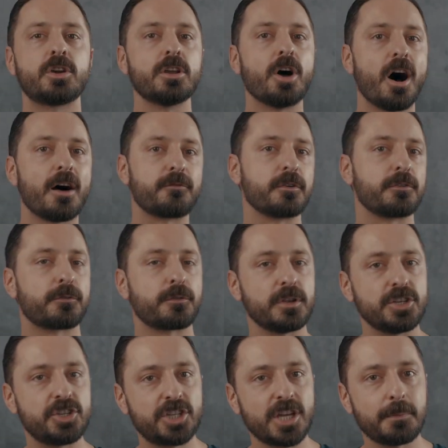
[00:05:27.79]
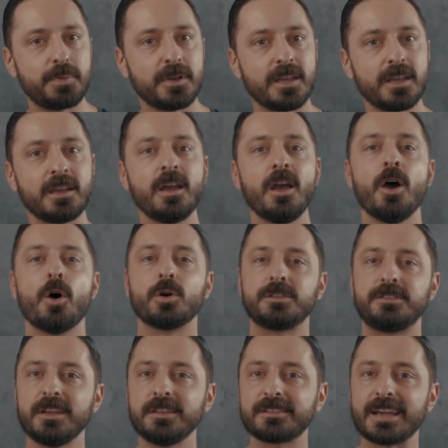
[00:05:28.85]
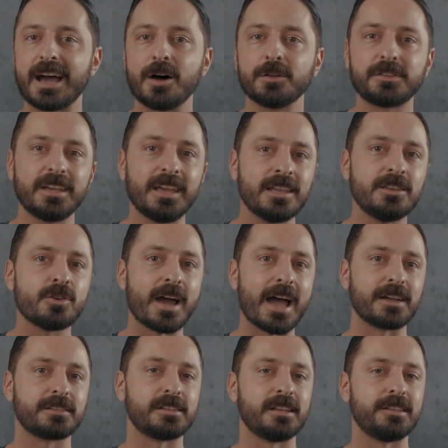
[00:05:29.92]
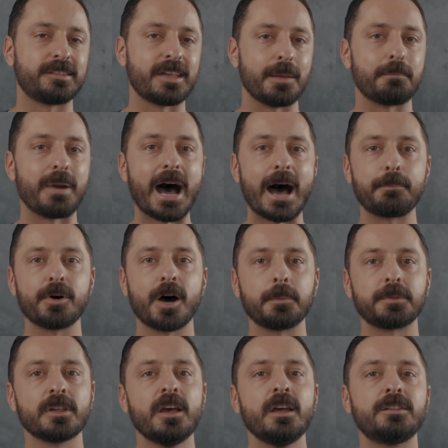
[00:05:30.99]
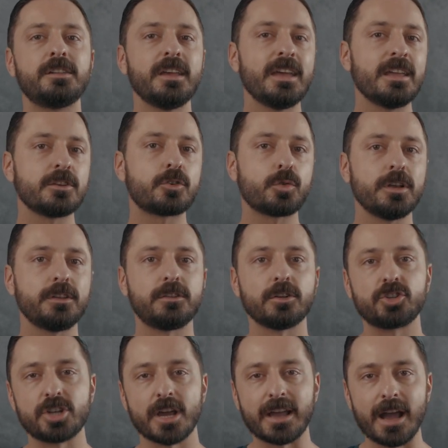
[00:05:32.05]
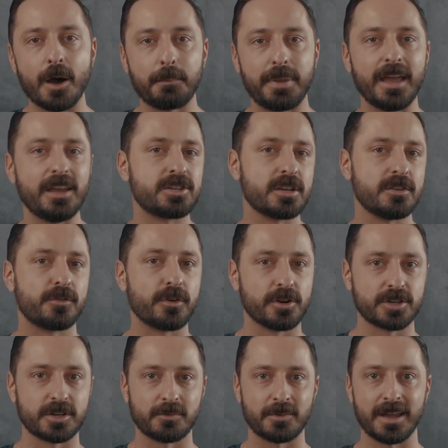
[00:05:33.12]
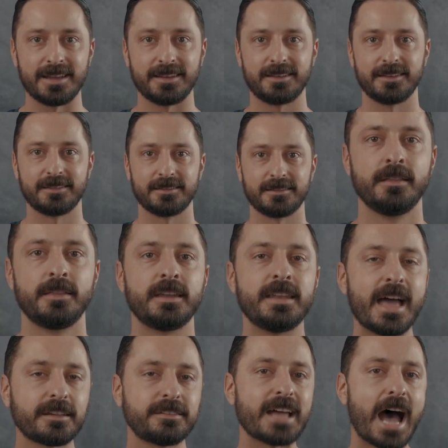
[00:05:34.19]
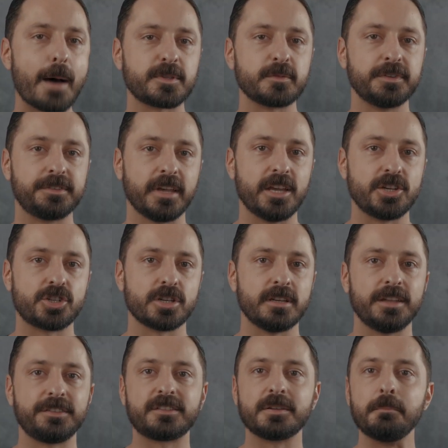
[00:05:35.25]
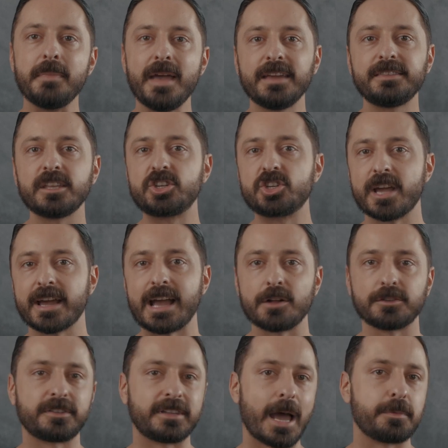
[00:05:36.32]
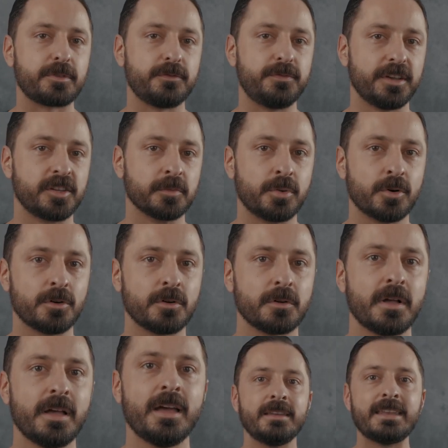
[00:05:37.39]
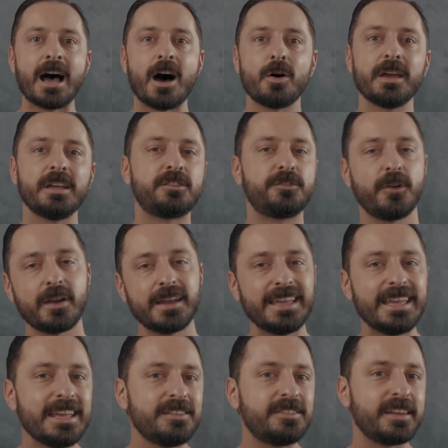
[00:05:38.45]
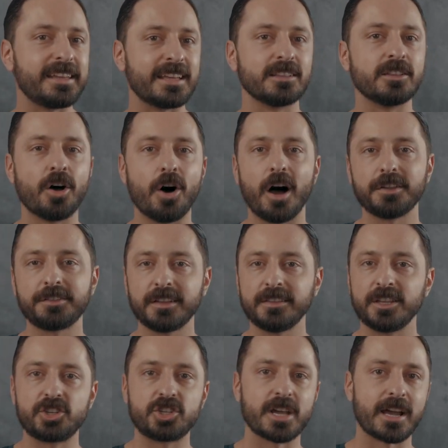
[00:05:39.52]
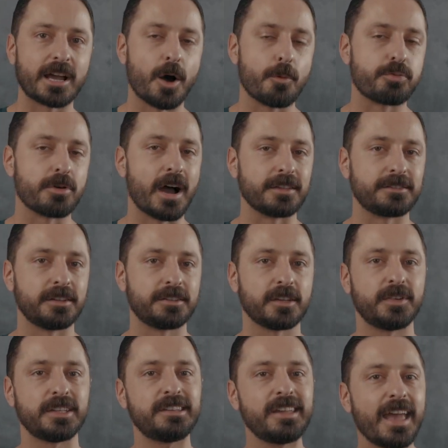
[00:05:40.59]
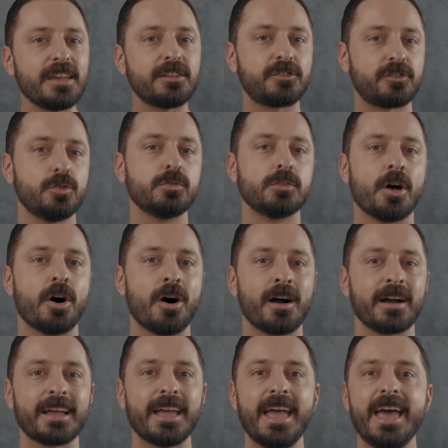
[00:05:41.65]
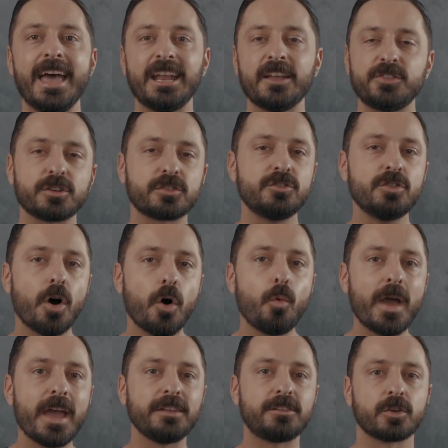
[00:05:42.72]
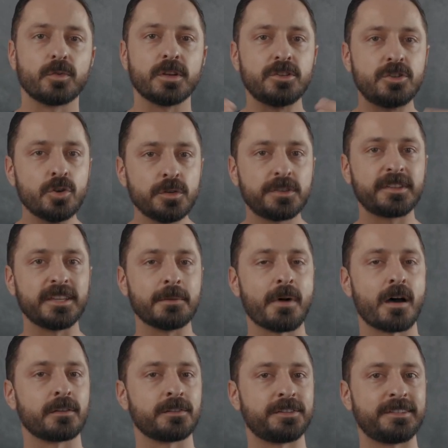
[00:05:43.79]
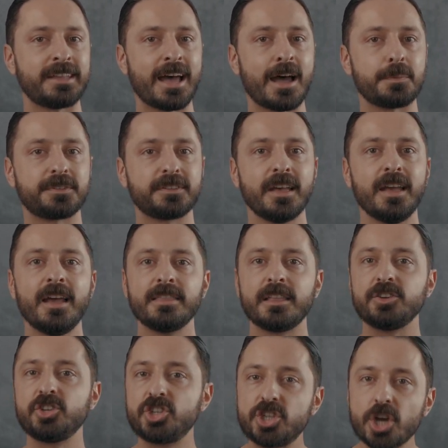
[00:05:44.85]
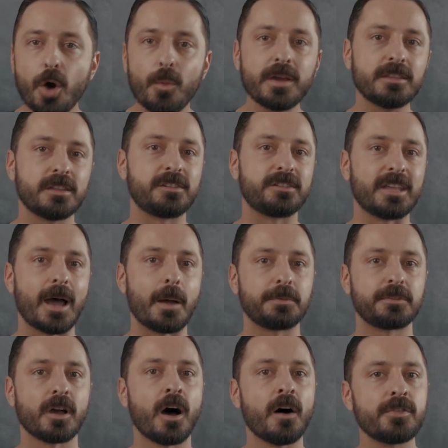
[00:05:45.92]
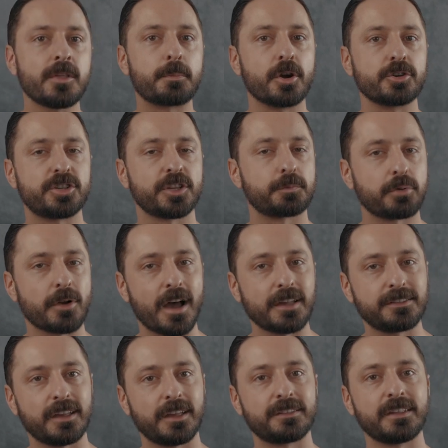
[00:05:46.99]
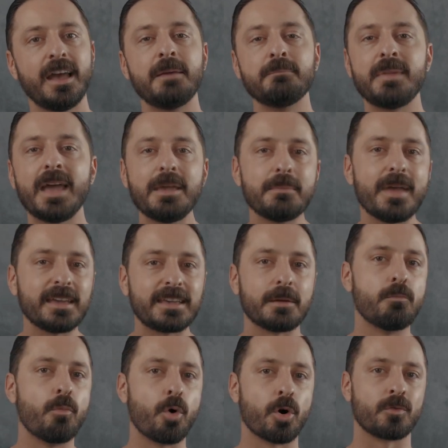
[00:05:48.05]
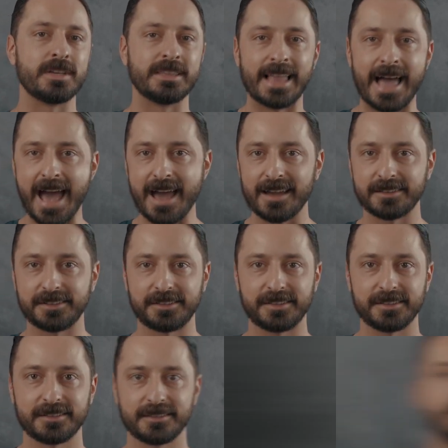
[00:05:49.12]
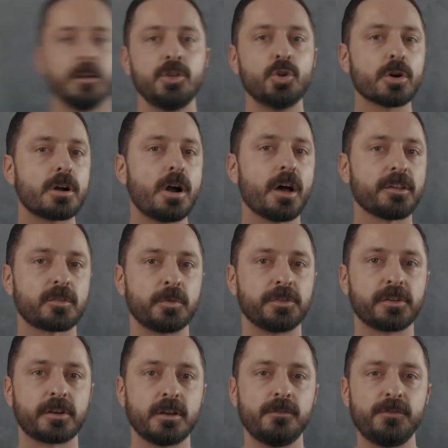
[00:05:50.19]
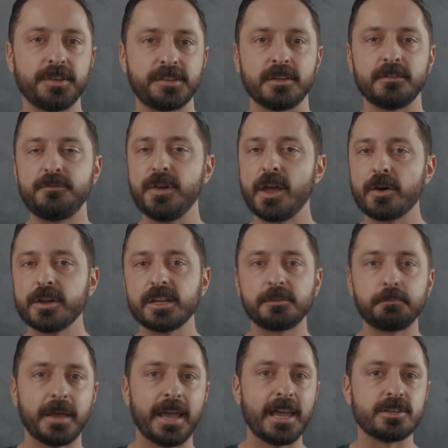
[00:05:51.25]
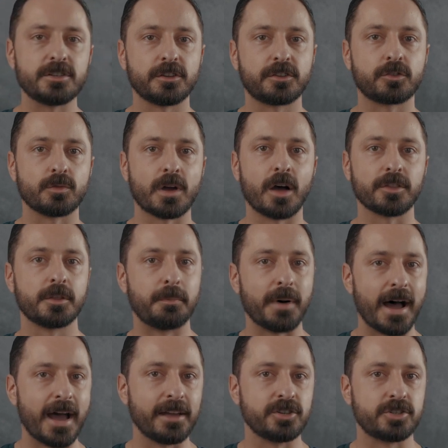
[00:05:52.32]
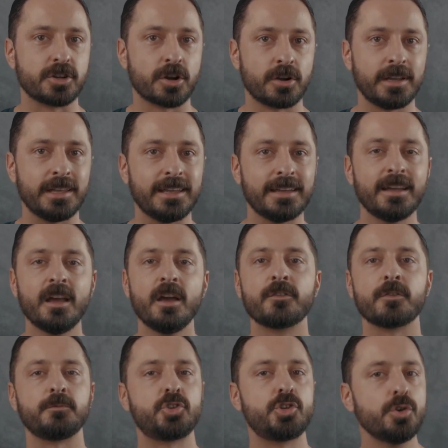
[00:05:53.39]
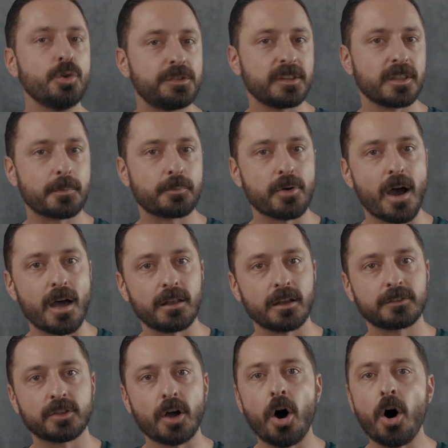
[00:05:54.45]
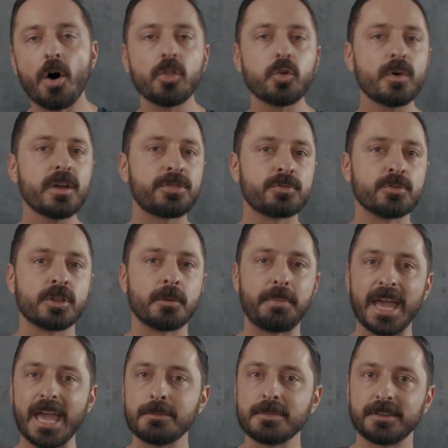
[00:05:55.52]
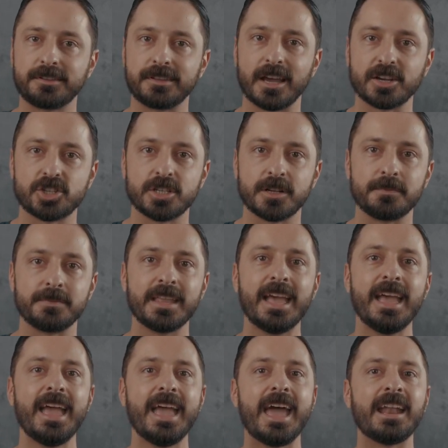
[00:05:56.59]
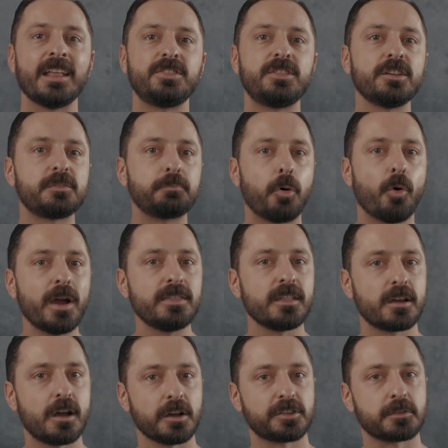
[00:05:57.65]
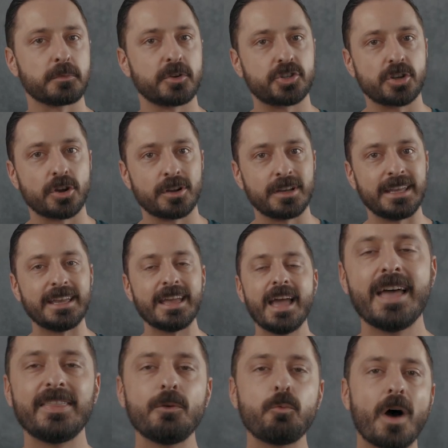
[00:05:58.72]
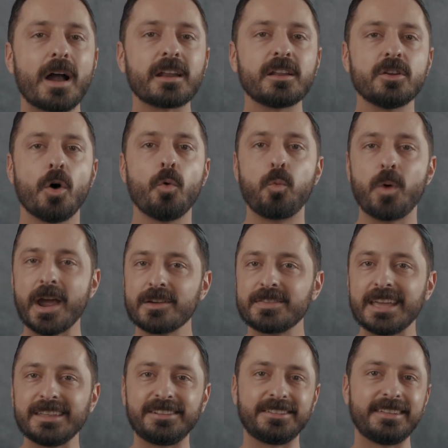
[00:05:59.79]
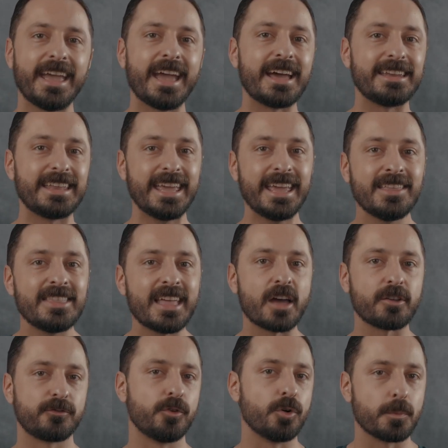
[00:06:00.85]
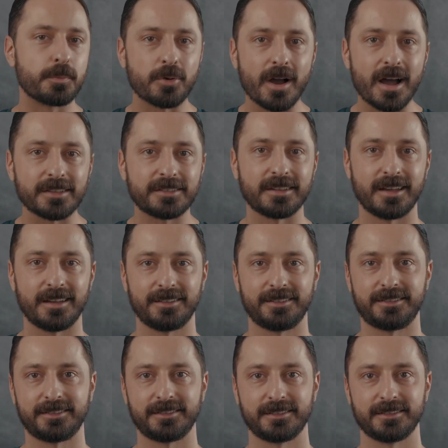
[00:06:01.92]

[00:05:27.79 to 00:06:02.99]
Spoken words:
can offer free shipping or discounts in your exit intent pop-ups to increase your checkout page conversion rate. The next optimization is to make the checkout steps visible. Now, it's very easy to get lost in the checkout process if it takes too long. And if there's no way to reduce the amount of steps, then showing the steps of the purchase process may make it more relaxed. Your customers are going to visit various pages throughout the buying journey, from choosing the product to all the way through the payment section. And at this point in the customer journey, they want to know where they stand in that full process.